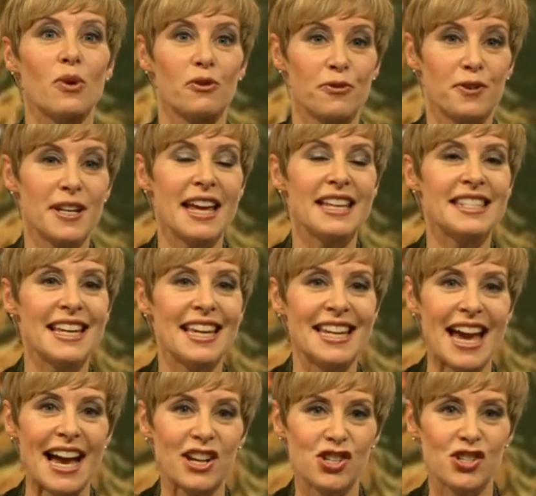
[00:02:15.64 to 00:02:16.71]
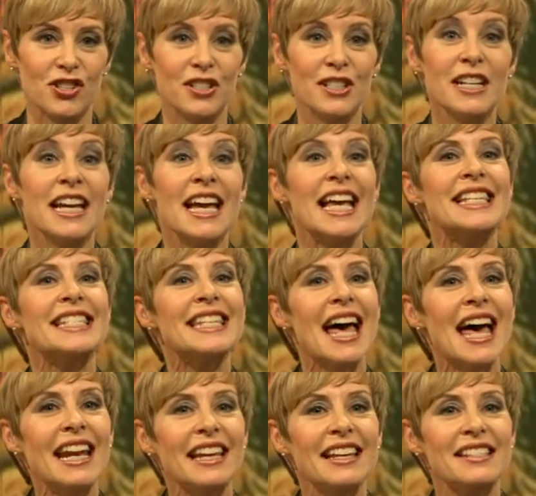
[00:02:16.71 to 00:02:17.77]
one. Vanessa in Action is
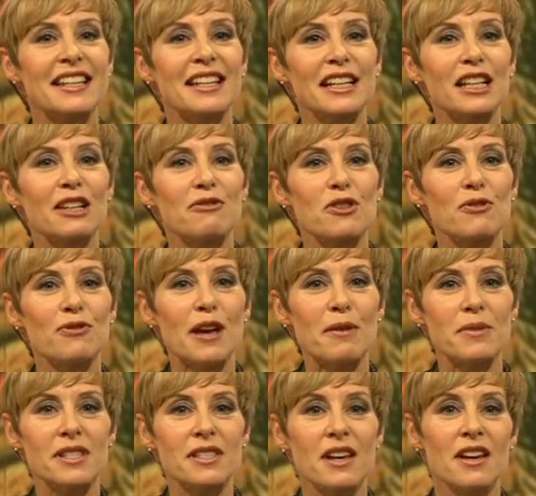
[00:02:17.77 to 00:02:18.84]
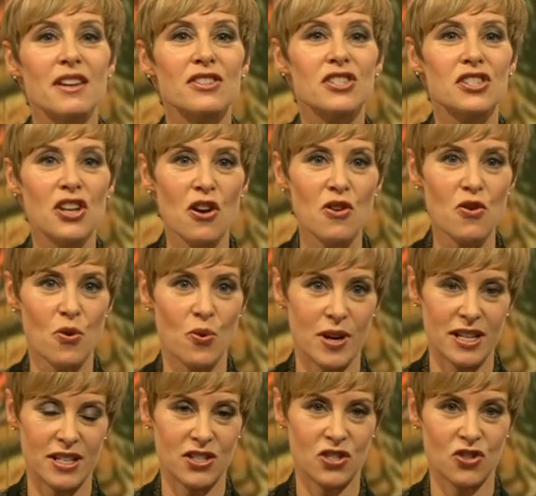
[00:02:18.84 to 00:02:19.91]
telling us a little of the famous Snow
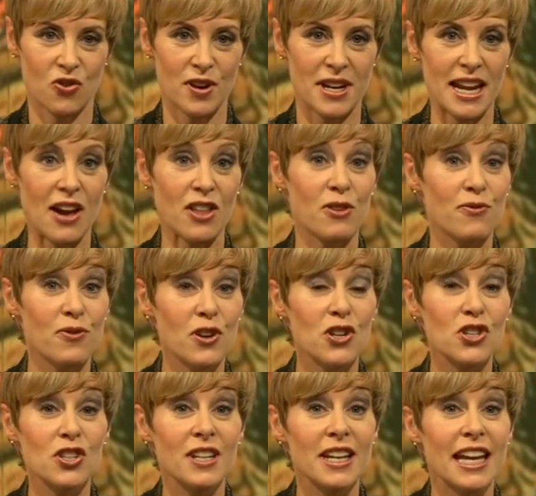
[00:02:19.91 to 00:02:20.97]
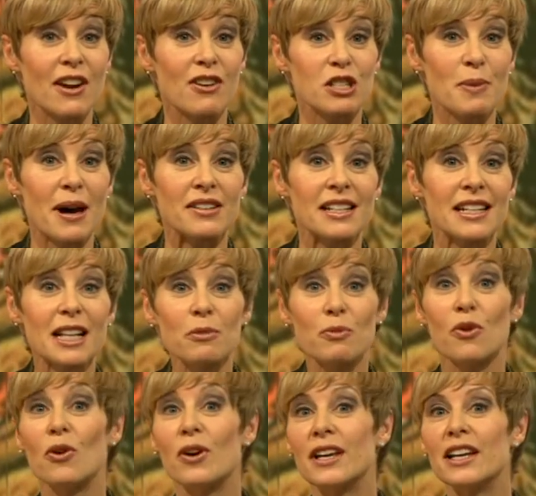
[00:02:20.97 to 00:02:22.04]
Queen story. Now, the version here is about a little
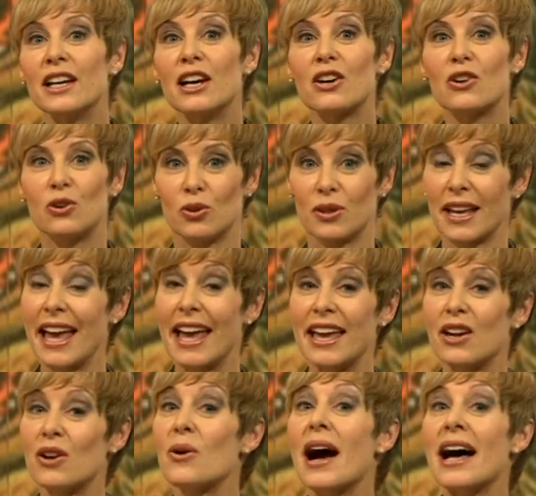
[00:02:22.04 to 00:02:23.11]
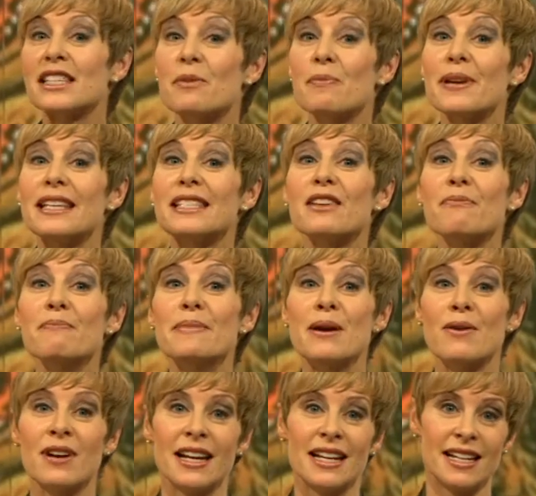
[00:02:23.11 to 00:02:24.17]
boy called Kay who has a piece of
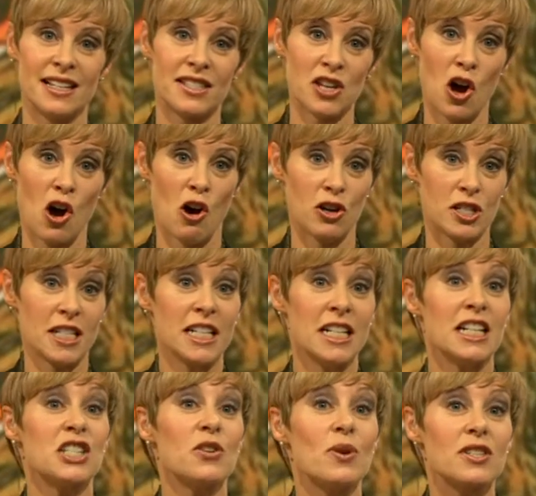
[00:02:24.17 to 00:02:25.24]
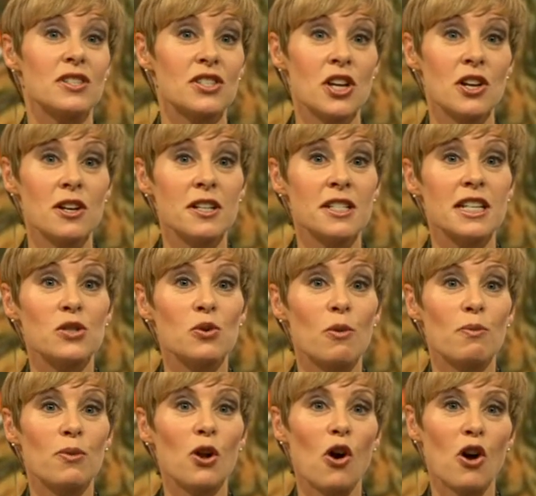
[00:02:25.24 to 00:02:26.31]
mirror in his heart. So it's turned into a
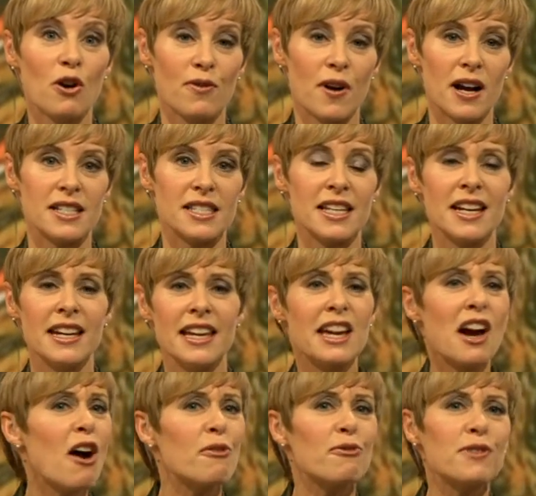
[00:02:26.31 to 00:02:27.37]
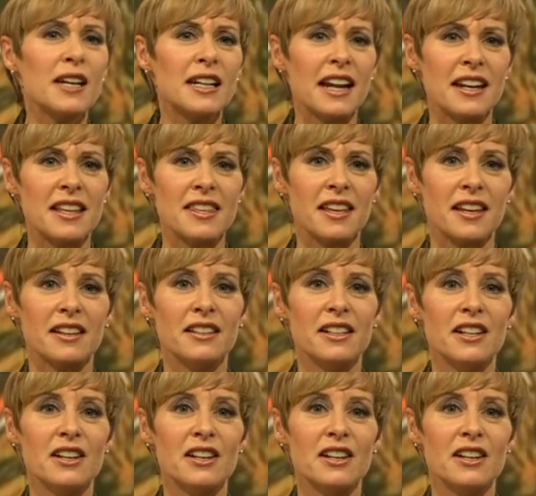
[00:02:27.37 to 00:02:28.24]
block of ice. He can't feel anything.